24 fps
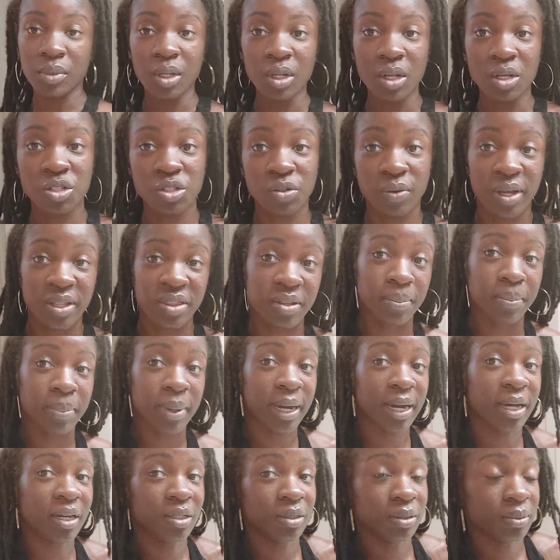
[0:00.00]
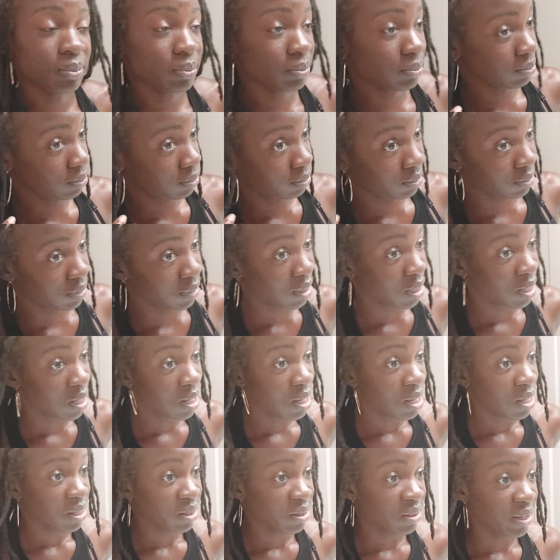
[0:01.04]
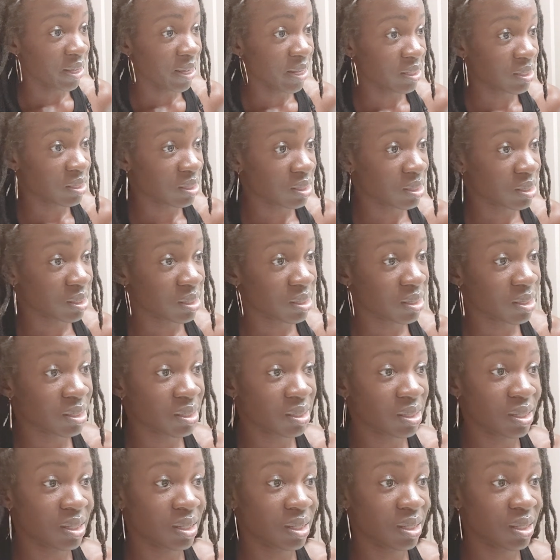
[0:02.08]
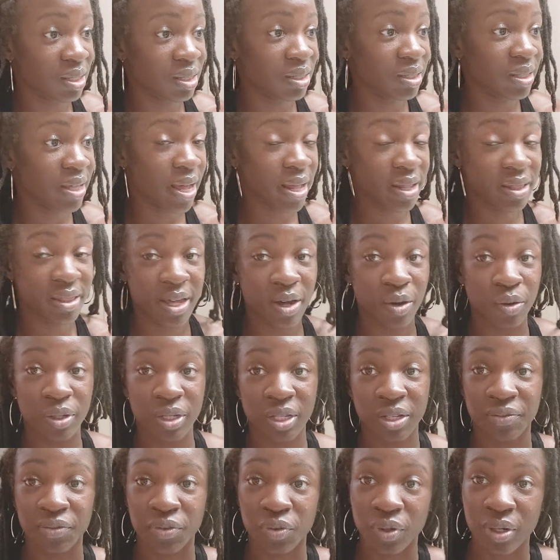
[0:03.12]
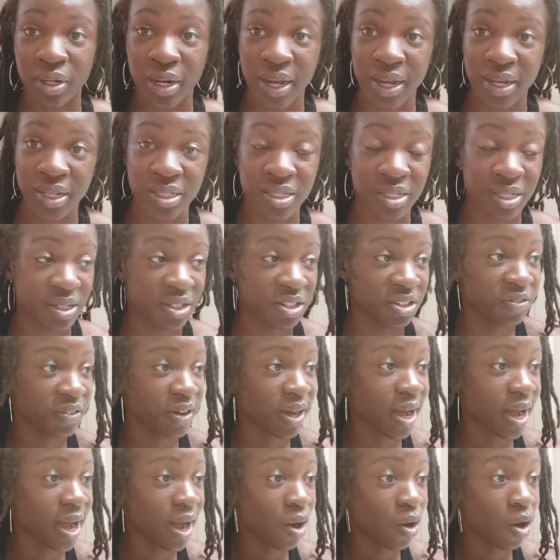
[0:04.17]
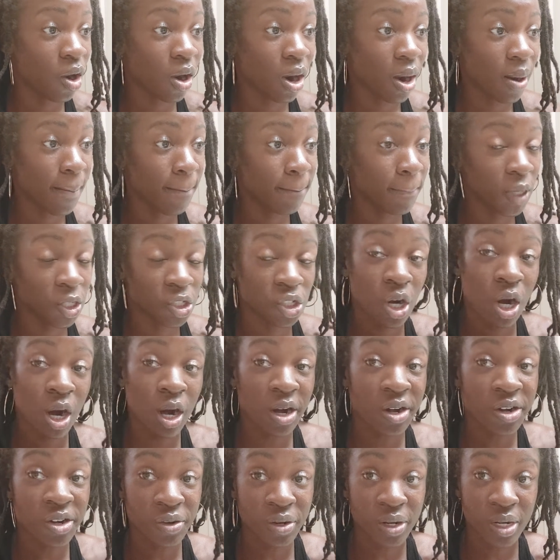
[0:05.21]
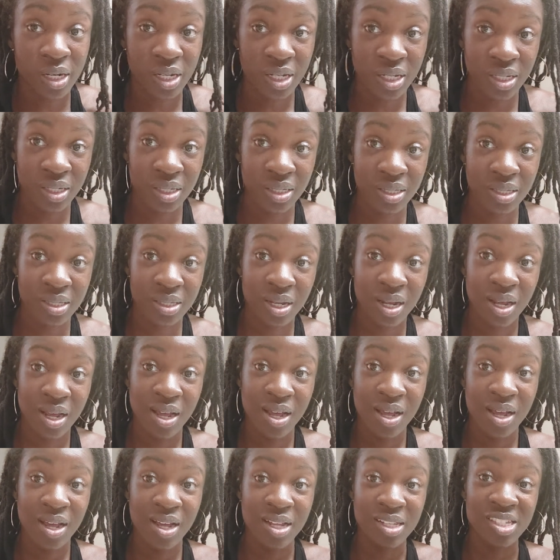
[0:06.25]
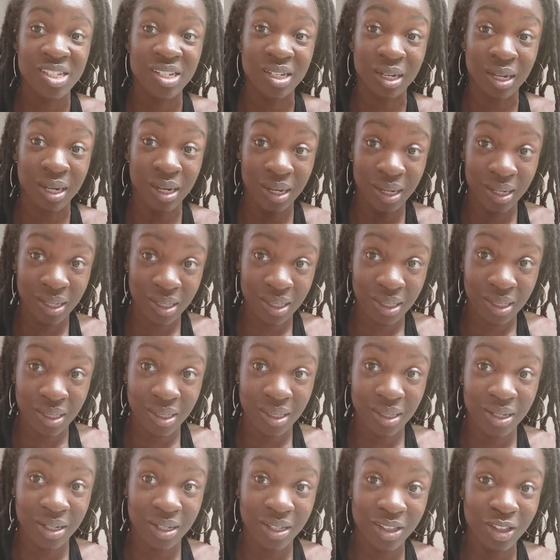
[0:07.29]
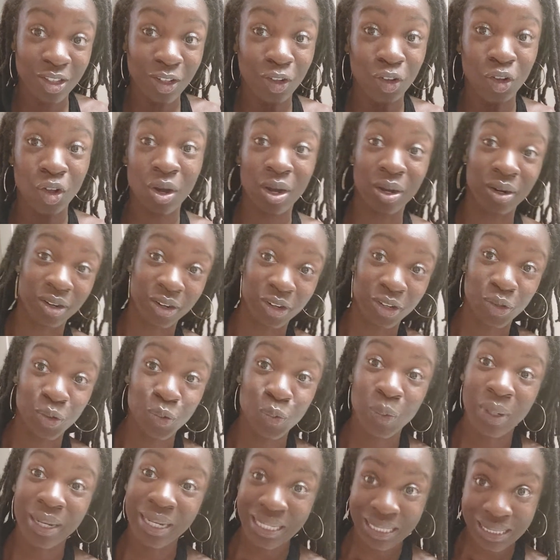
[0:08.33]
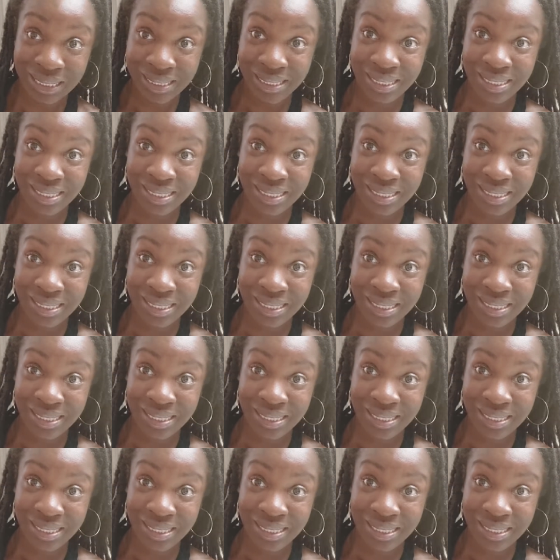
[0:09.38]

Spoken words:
So at the bottom, that will give you an idea of how much harder it is to cut it the longer you wait.